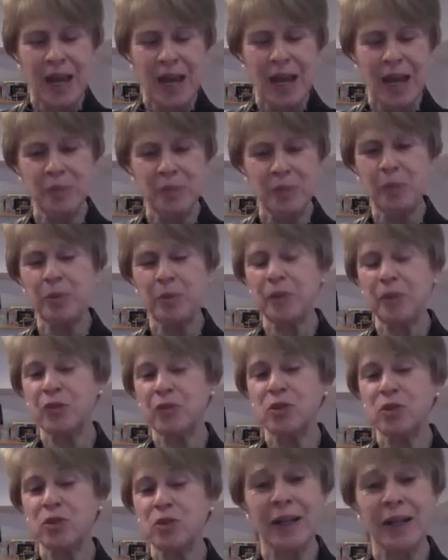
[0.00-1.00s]
And people have
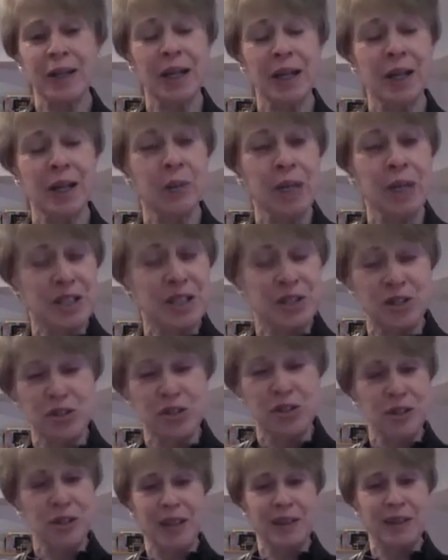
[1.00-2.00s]
tried a lot of ways to
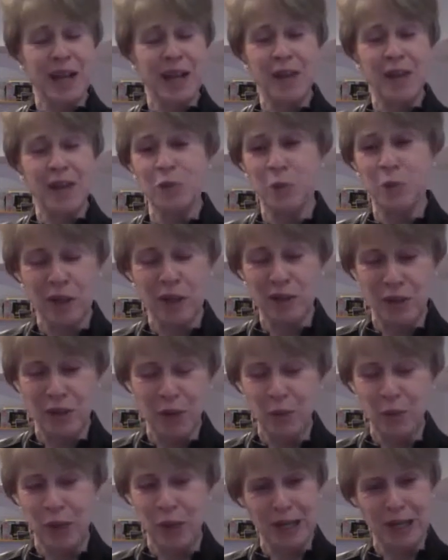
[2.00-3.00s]
do that that haven't worked
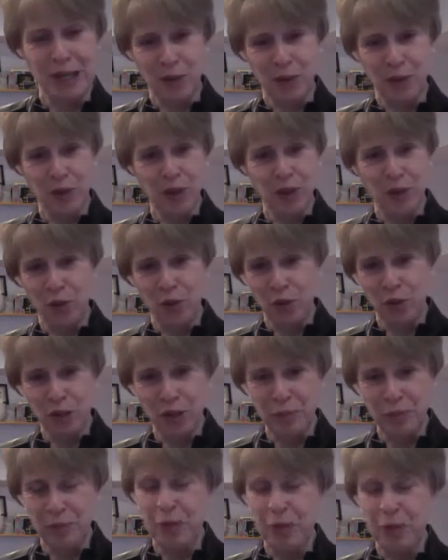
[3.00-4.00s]
very well, like
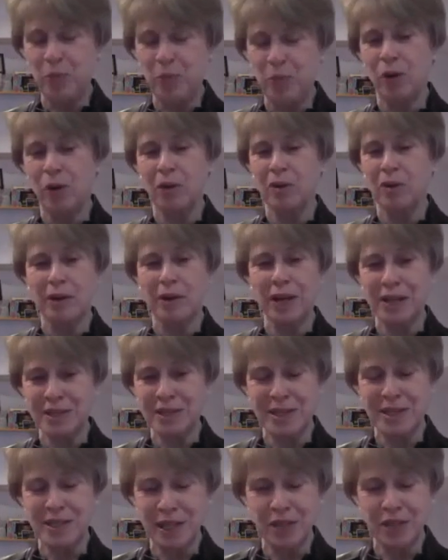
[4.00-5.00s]
recording people or
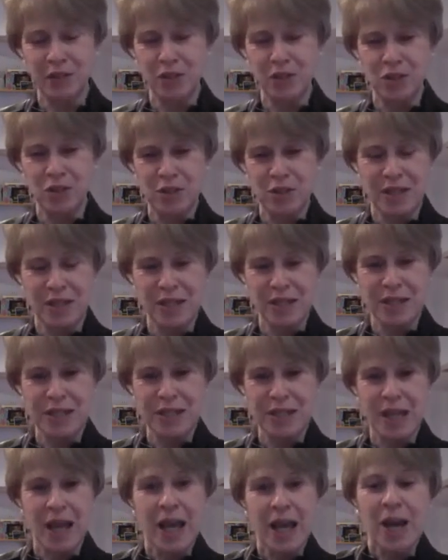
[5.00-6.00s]
exit interviews and
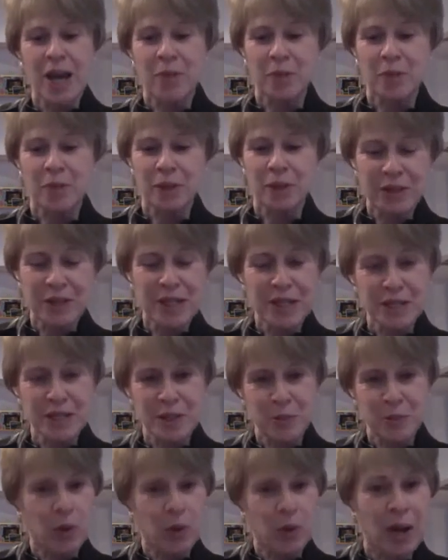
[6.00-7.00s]
things. But there
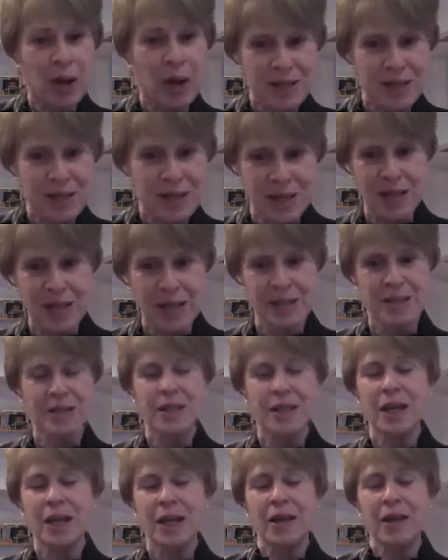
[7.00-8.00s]
is a process
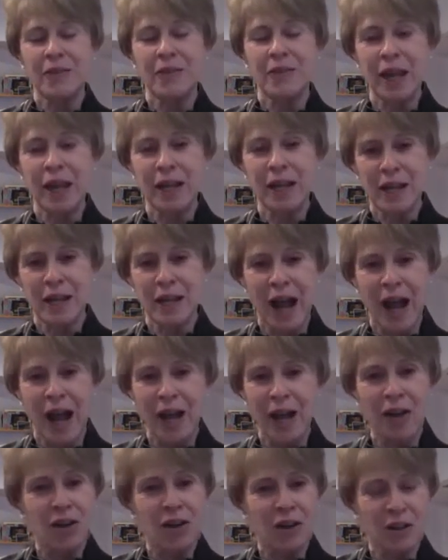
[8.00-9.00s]
that
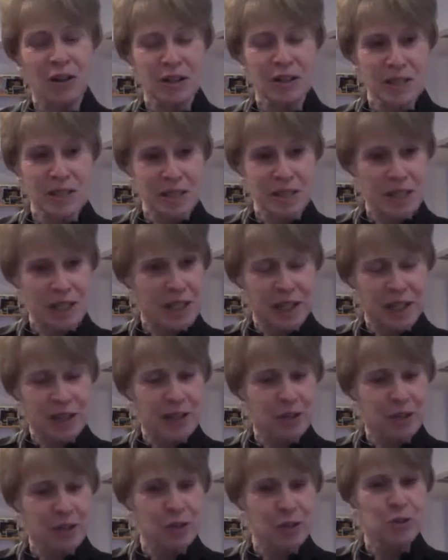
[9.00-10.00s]
I call
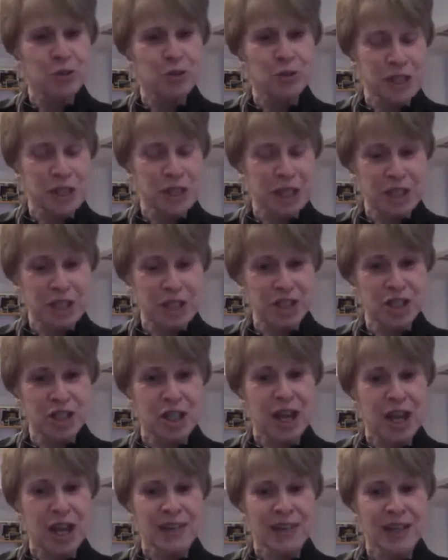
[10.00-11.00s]
see, do, teach
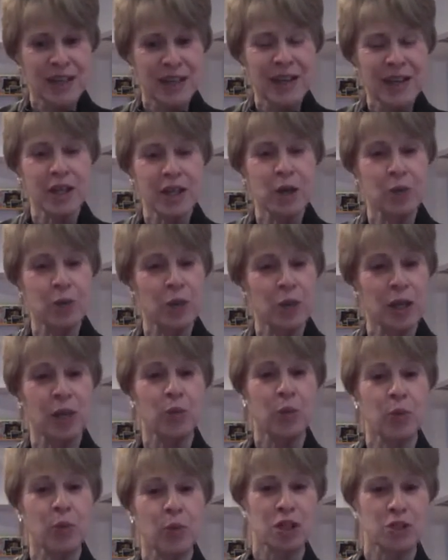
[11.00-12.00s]
that I think really
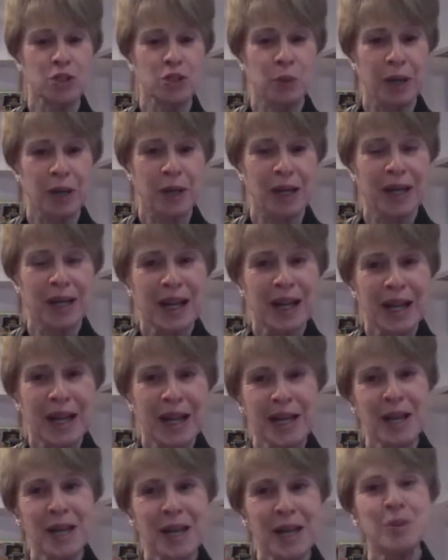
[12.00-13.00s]
works well.
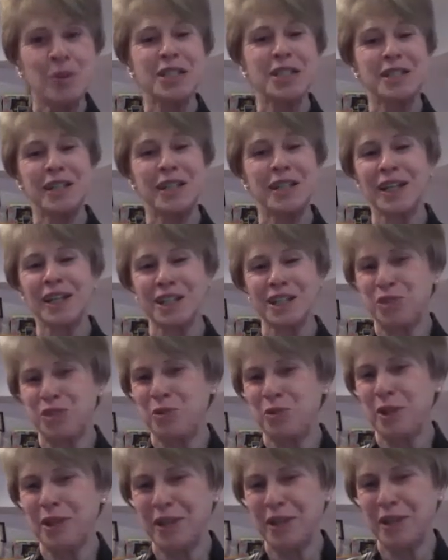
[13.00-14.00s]
And let me just
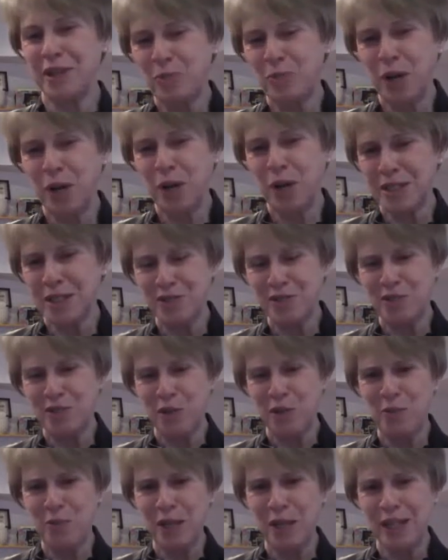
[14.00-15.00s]
illustrate that process
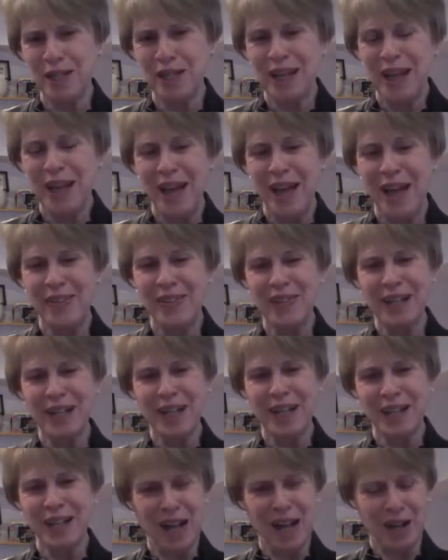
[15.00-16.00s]
for a minute, and then
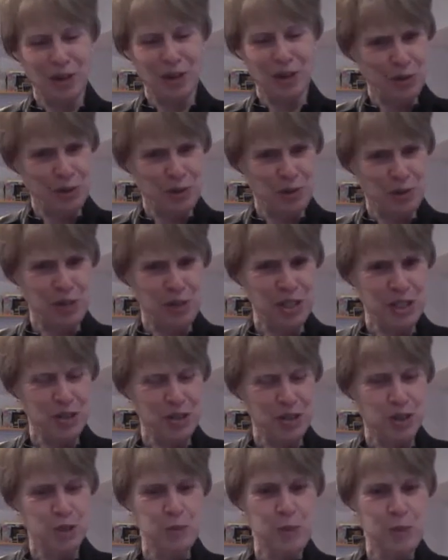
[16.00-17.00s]
I'll go through
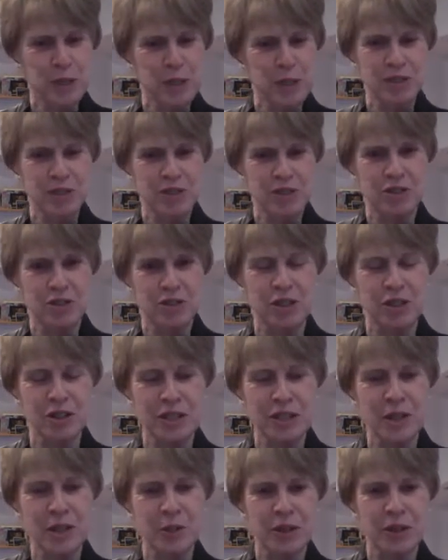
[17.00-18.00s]
each of those pieces so you
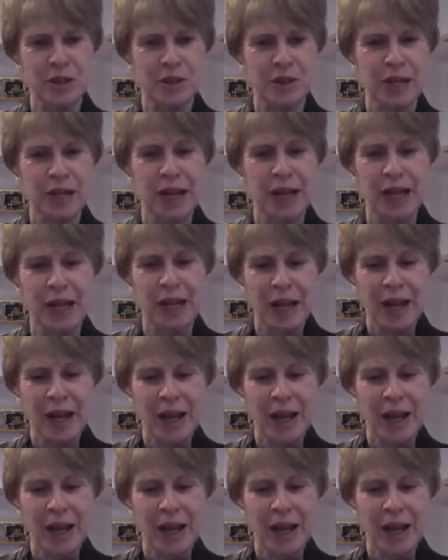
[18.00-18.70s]
can see what they're like.